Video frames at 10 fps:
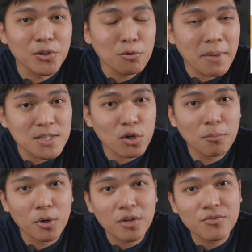New Mexico
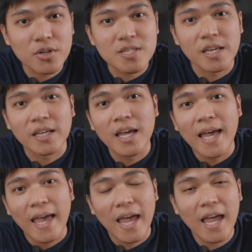Board of Nursing,
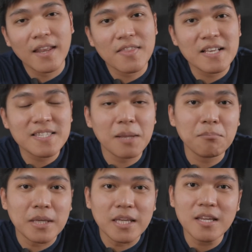and they sent
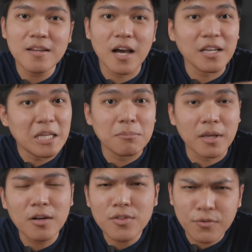me an
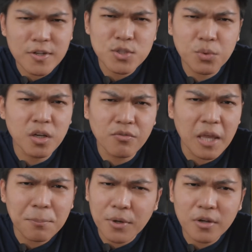email the first week of
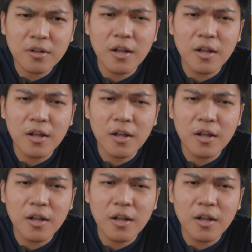April